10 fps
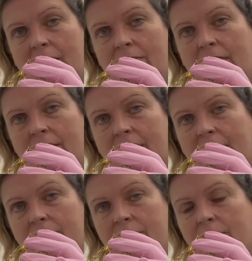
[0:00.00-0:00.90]
around the
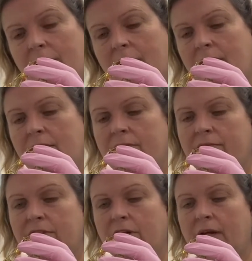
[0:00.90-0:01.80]
edge of the
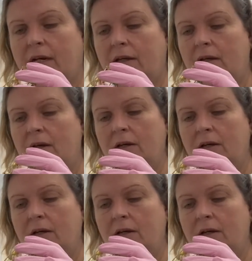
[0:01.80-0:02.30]
vagina.